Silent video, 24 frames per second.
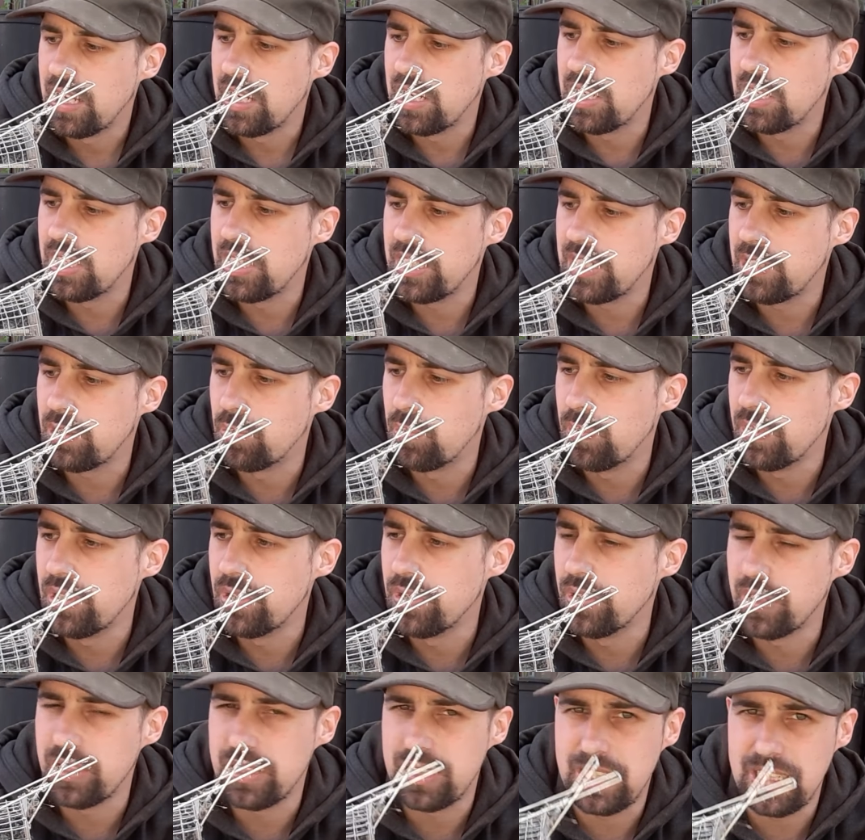Uh, it will
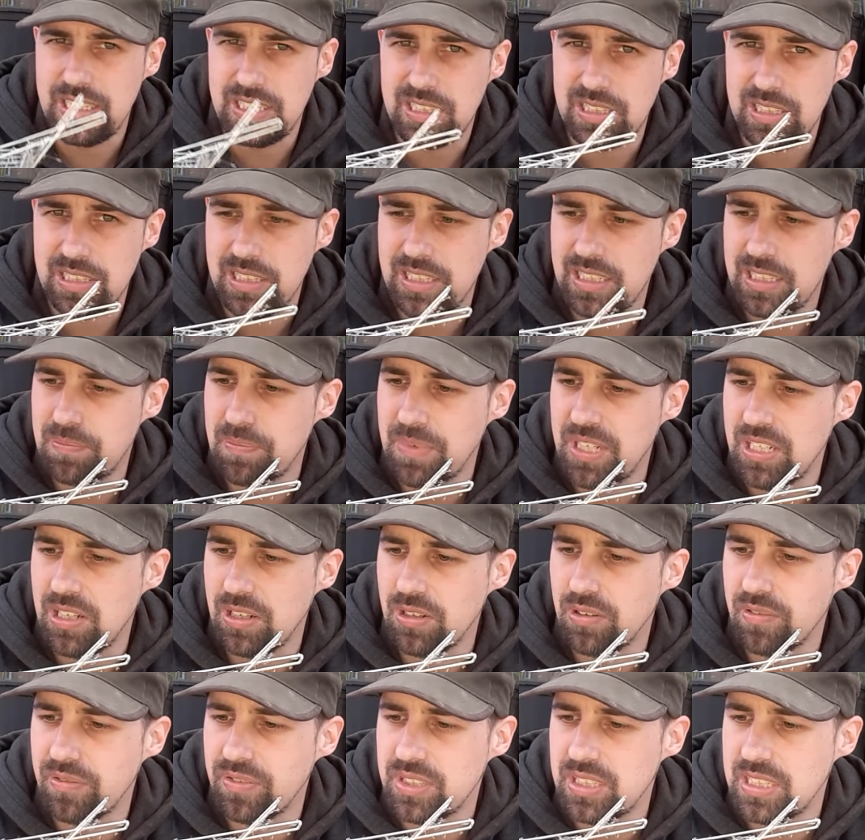not. This uh, is made out
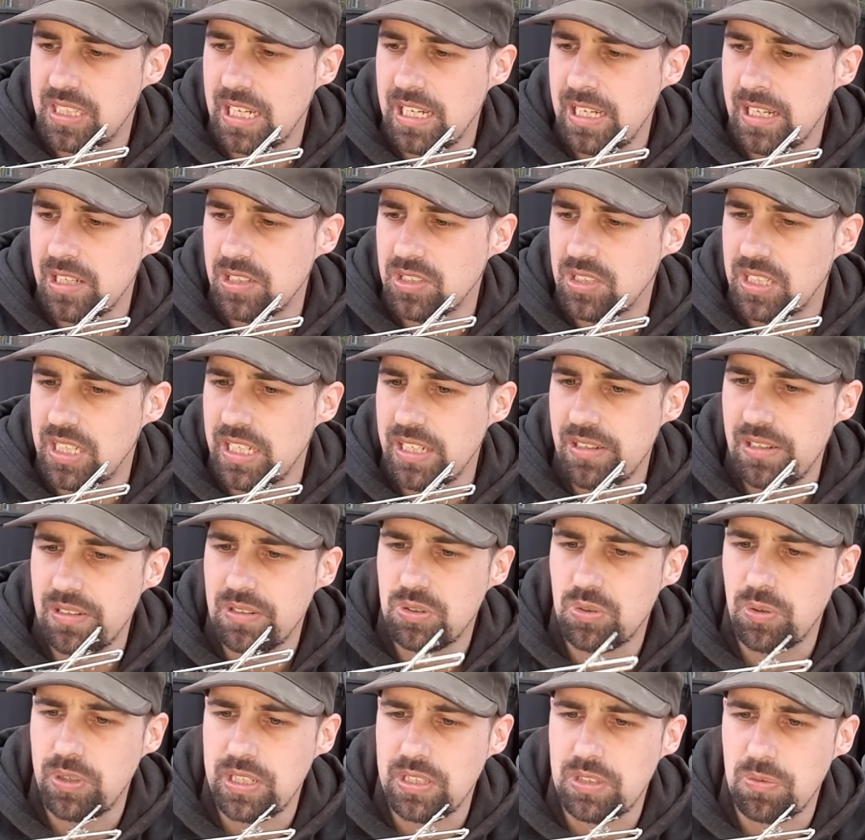of stainless steel,
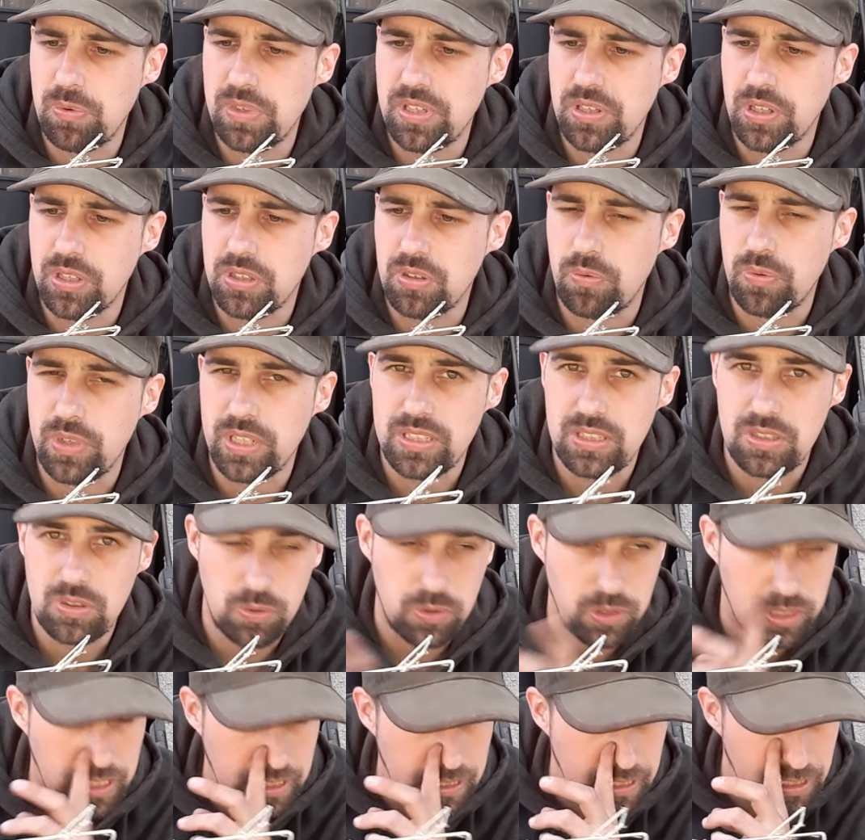so it will not rust. So
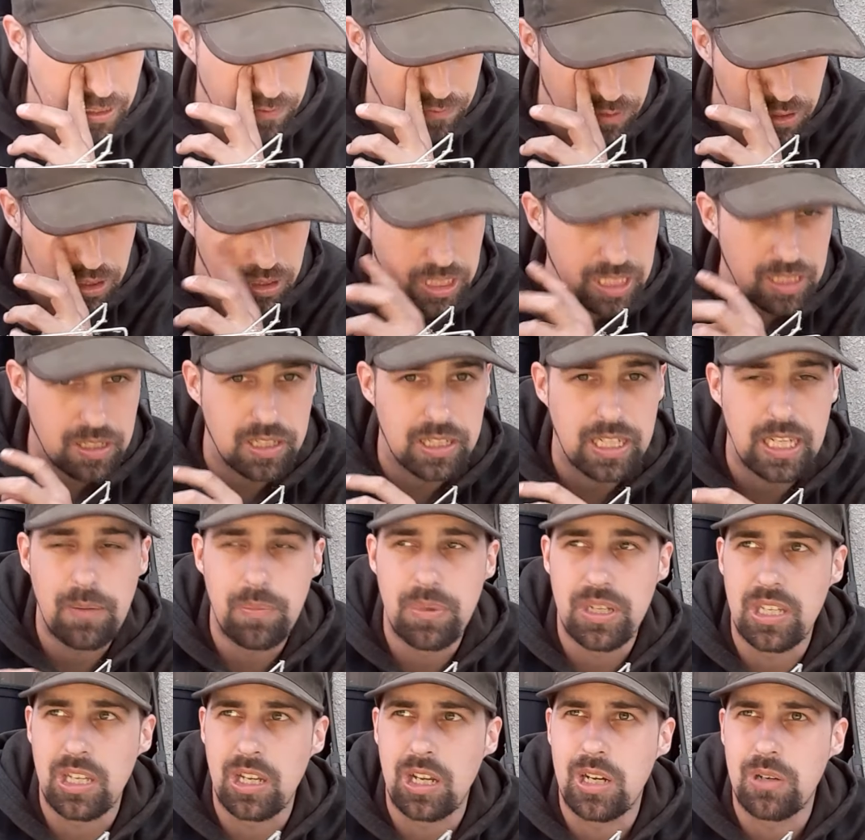you can even uh, keep
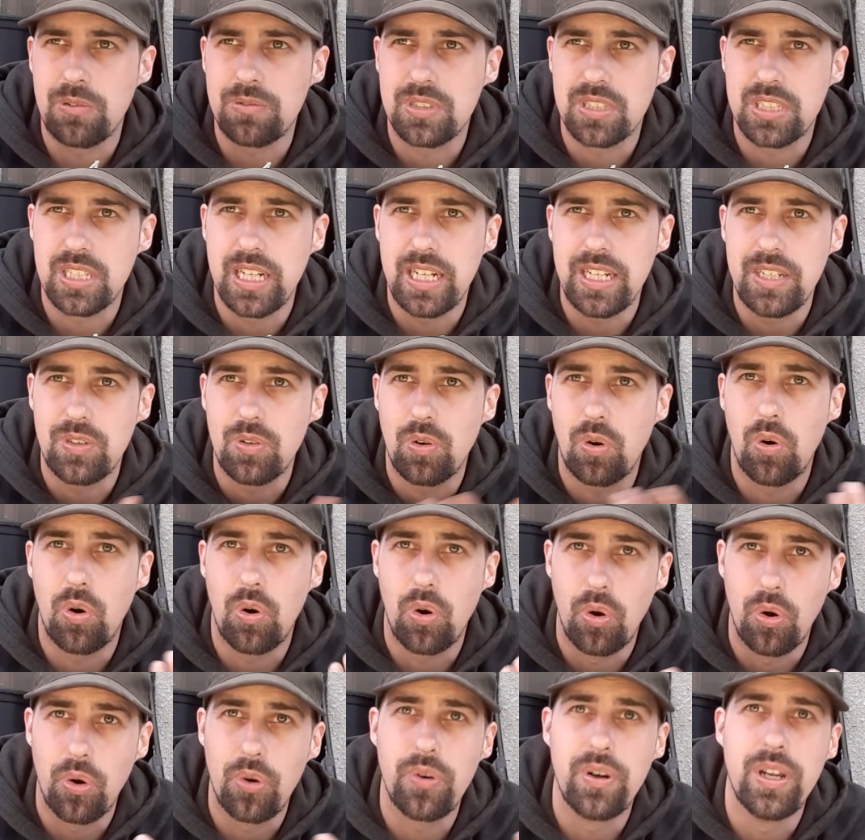it outside
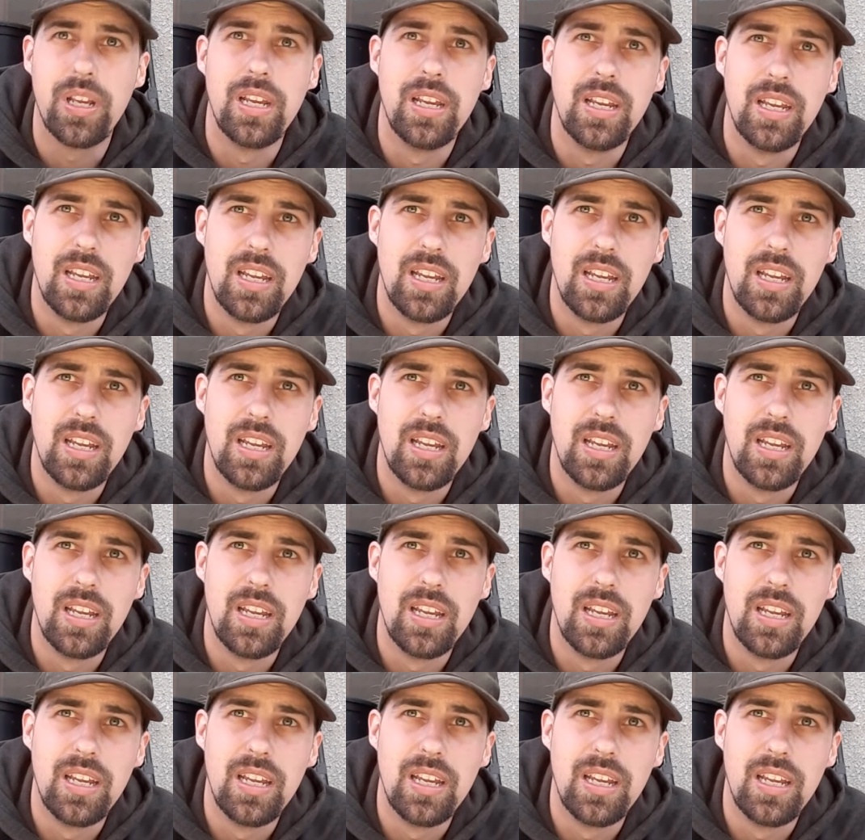or